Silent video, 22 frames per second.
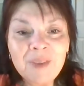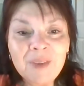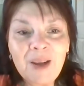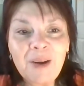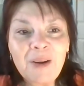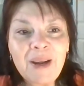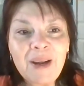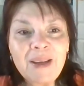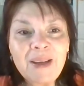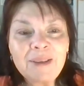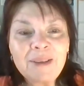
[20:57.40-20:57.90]

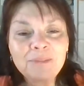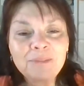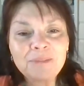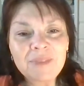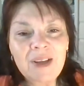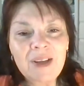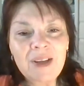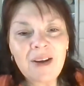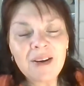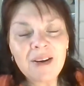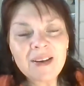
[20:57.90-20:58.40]
All right.
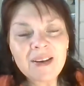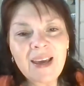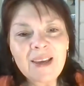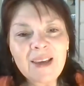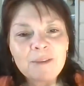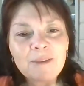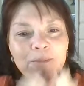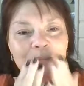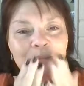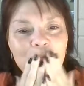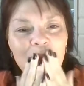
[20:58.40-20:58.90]

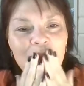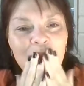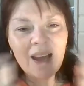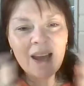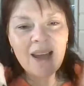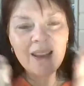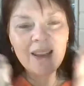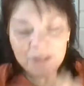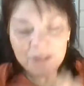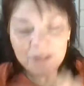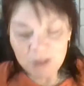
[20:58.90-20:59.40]
Okay.
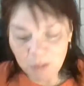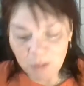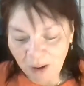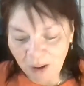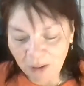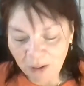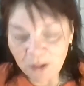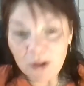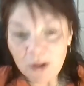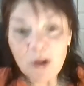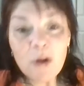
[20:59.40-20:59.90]
I love you
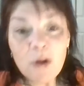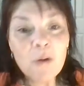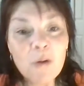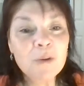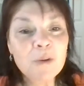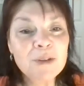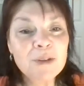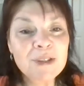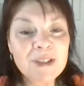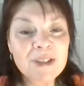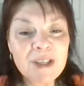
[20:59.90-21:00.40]
all.
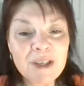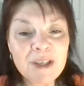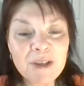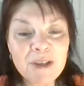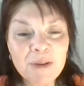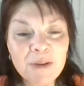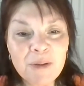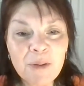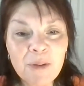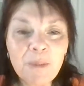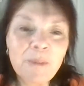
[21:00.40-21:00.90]
We'll see
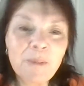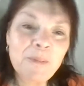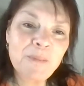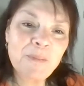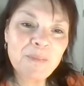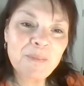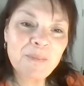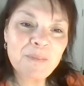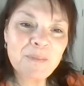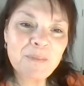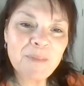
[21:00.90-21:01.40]
you.
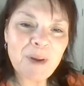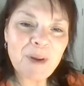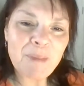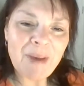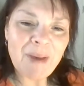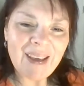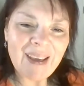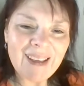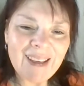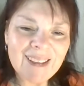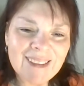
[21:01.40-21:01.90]

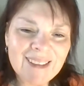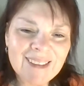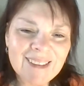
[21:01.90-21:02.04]
Bye-bye.